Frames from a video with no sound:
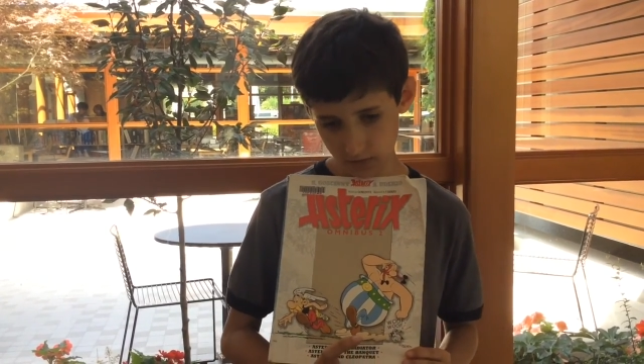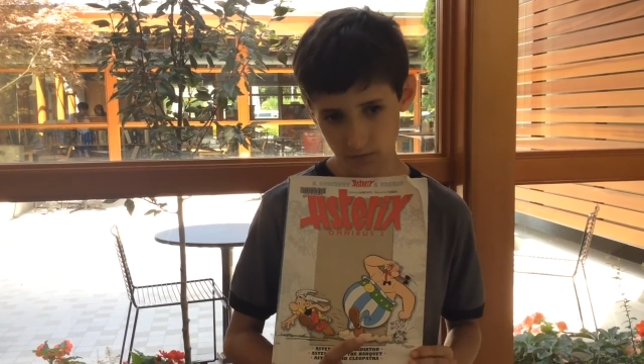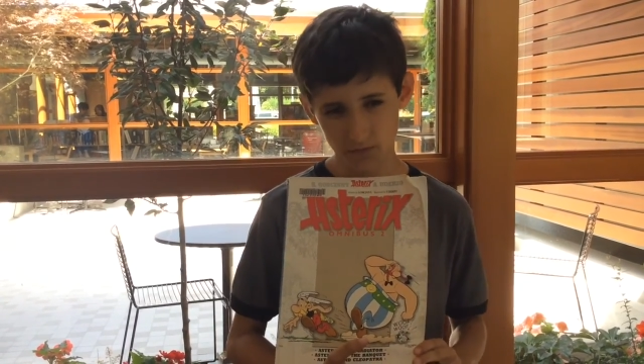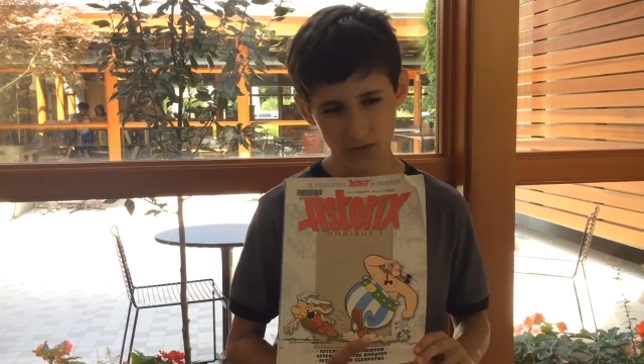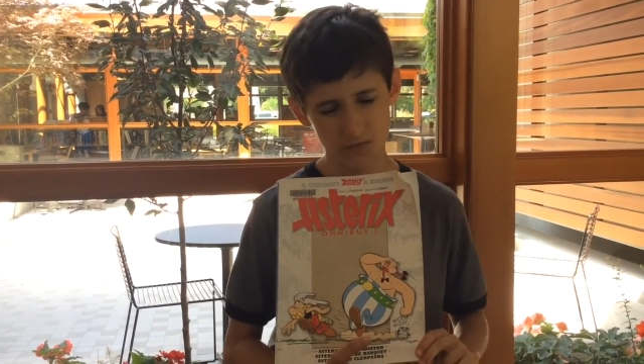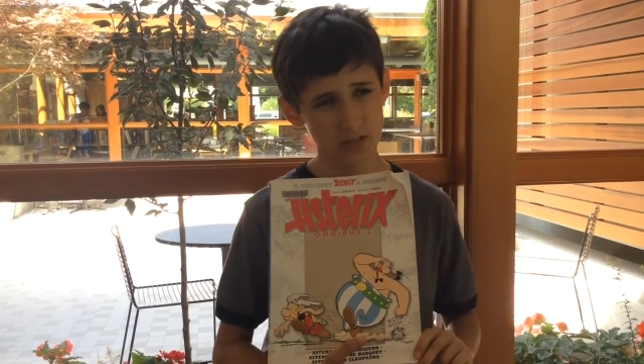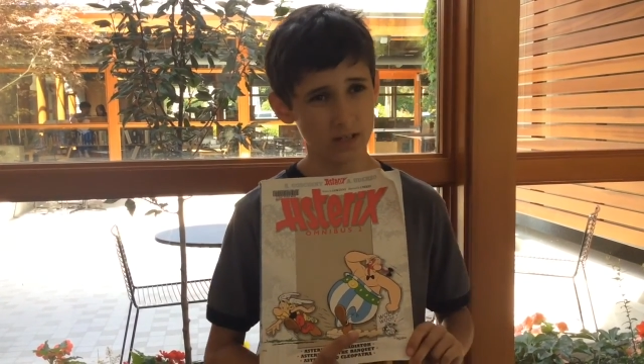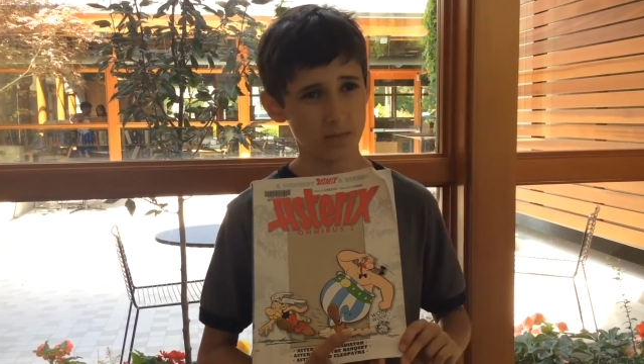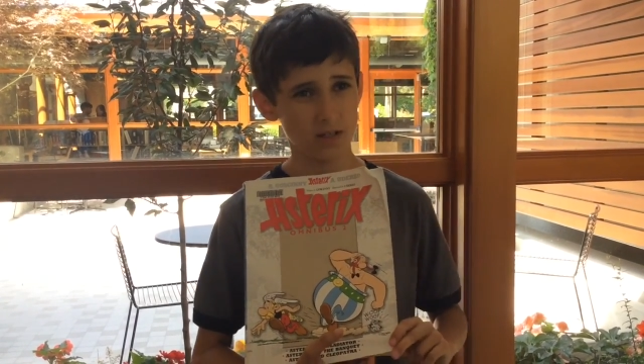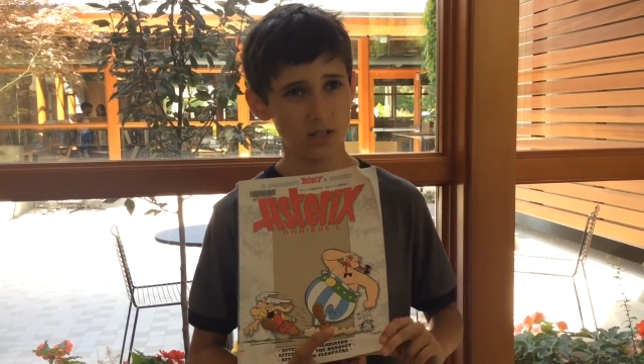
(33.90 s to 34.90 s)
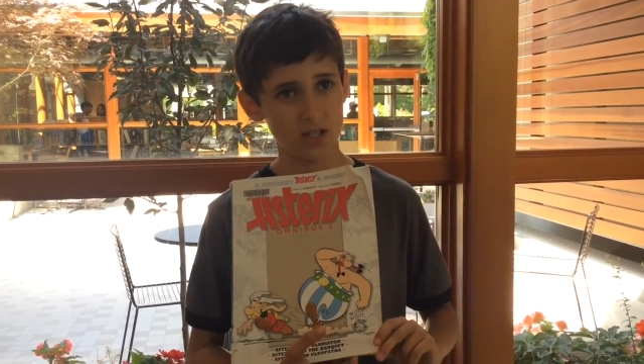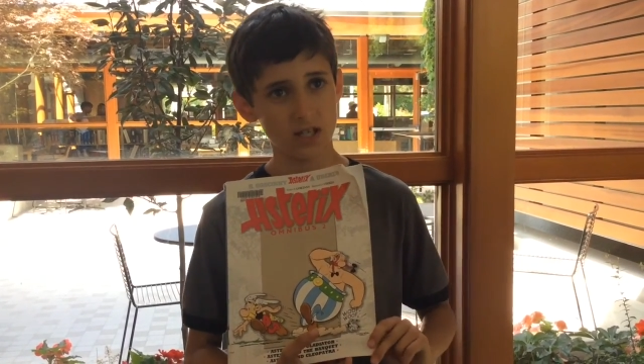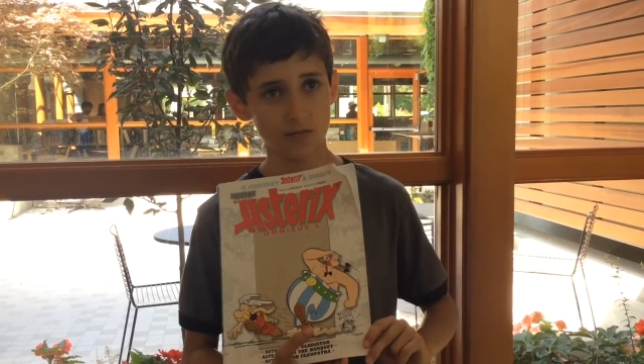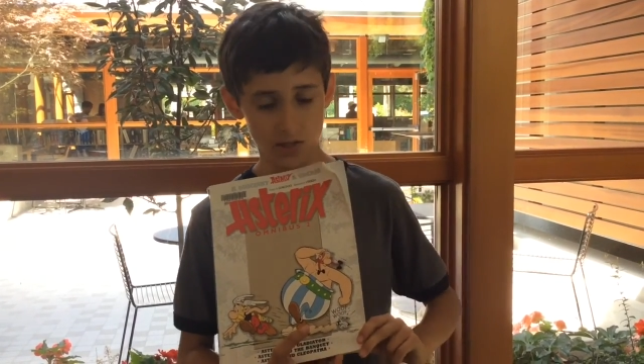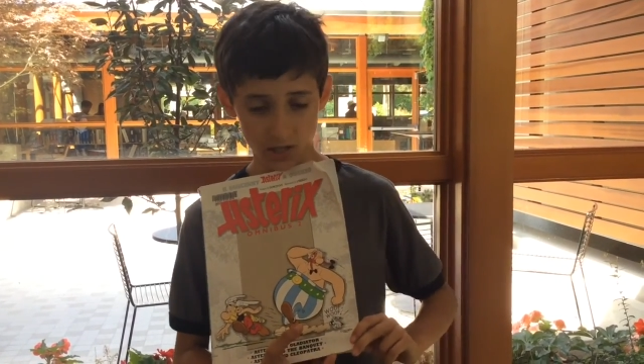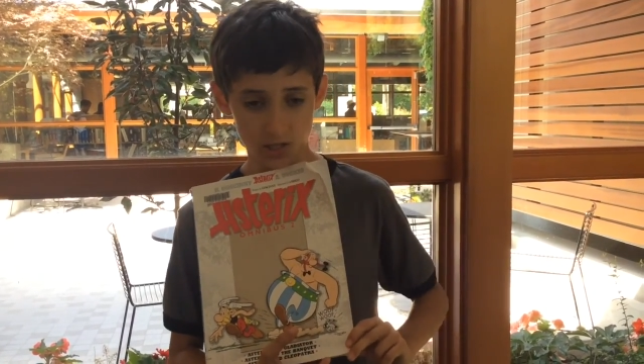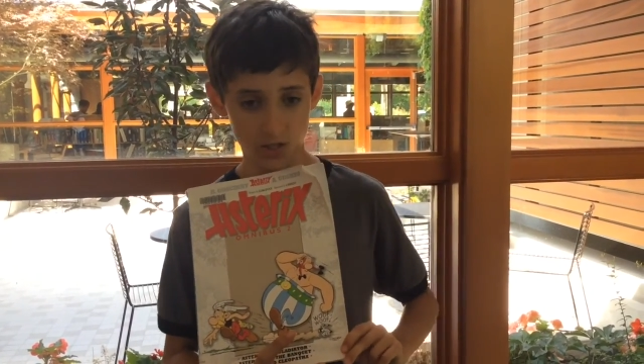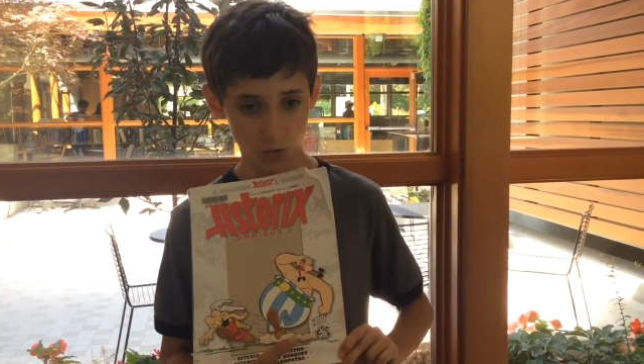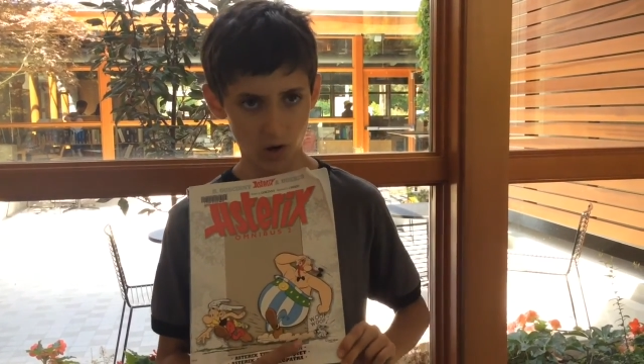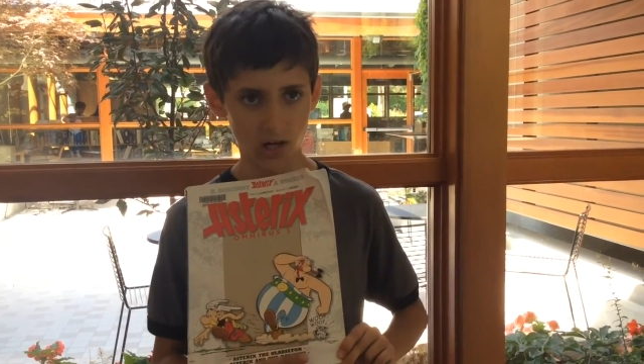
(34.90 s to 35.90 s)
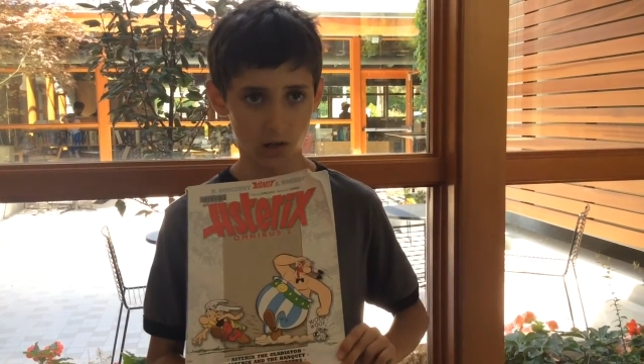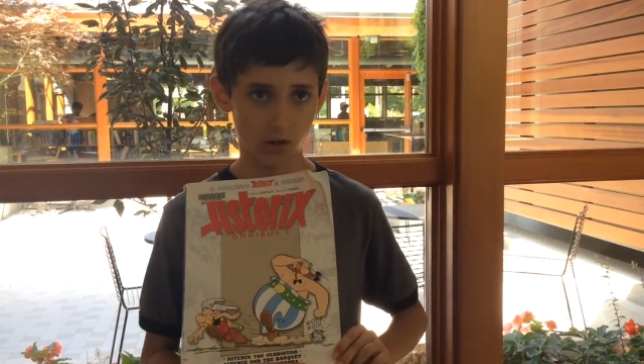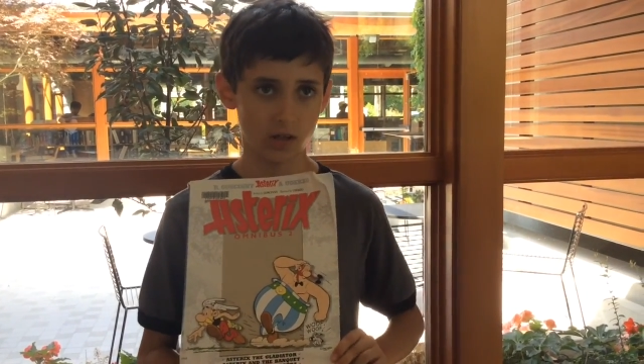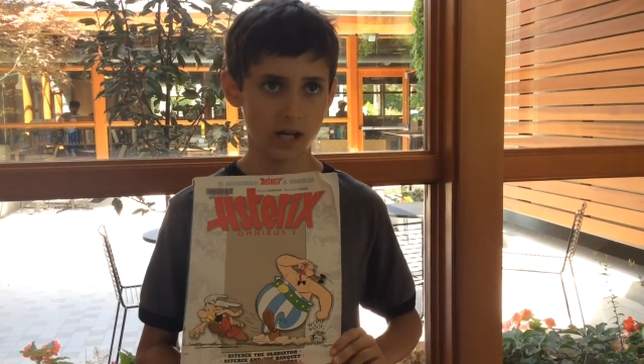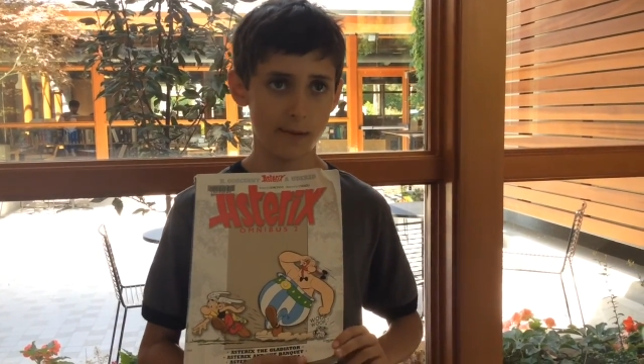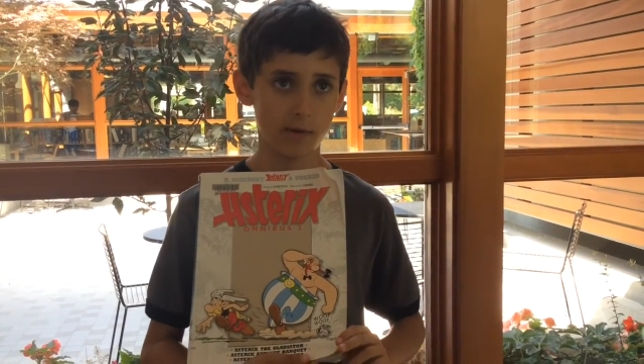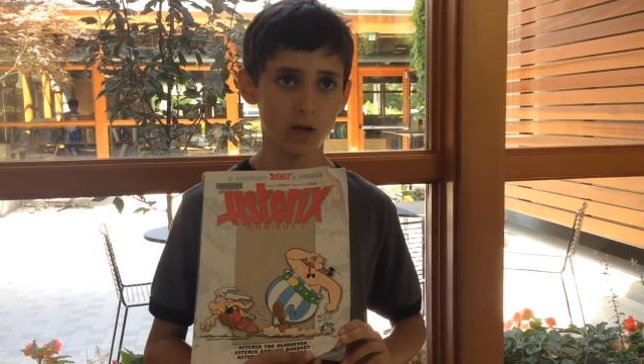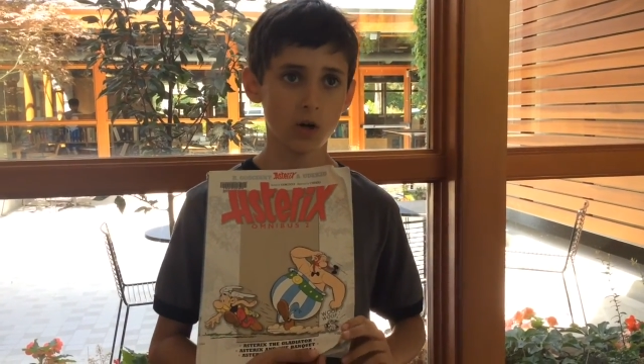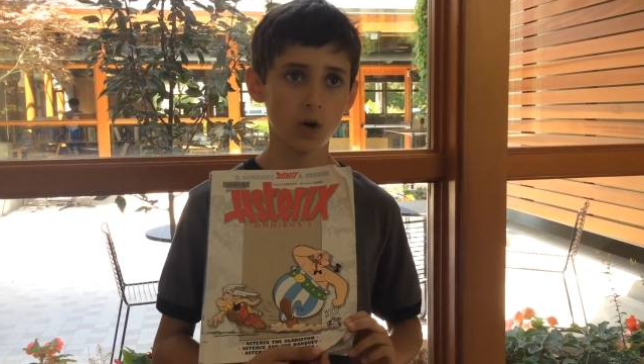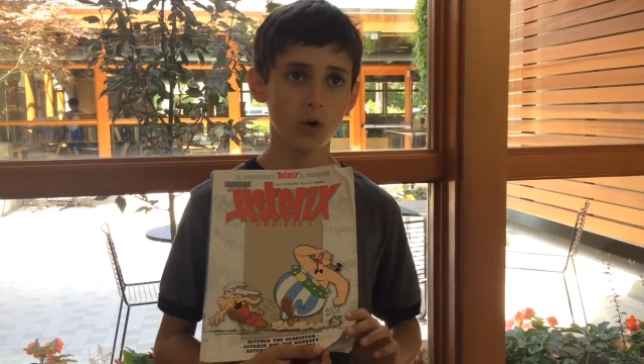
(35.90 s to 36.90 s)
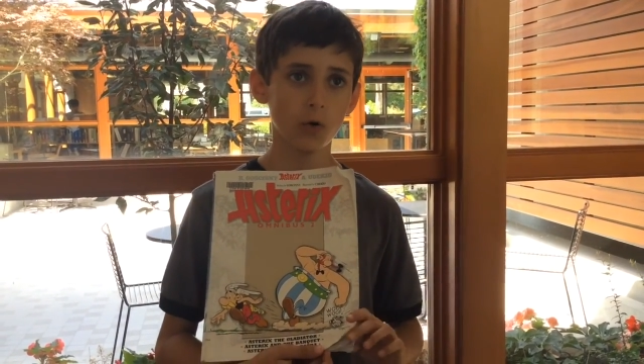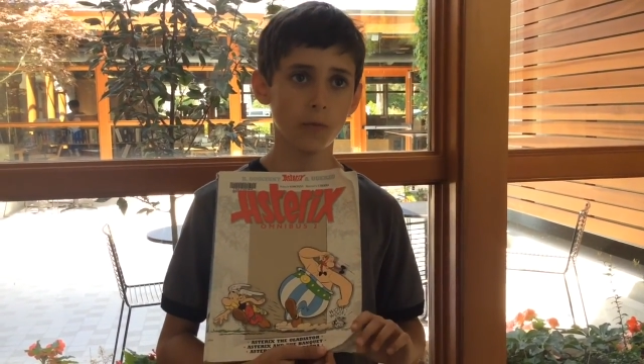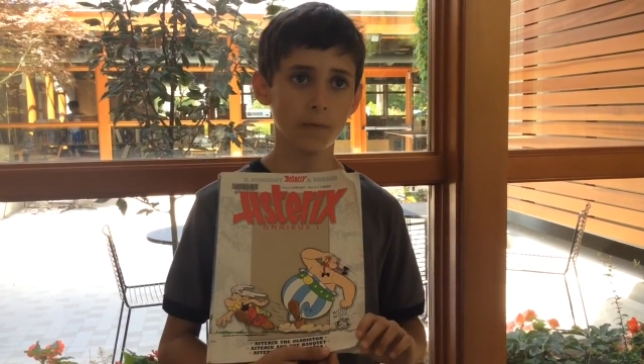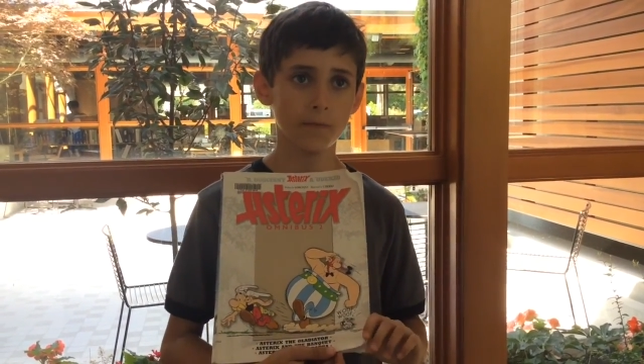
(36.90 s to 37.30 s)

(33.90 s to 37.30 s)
in 50 BC, which is quite a long time ago.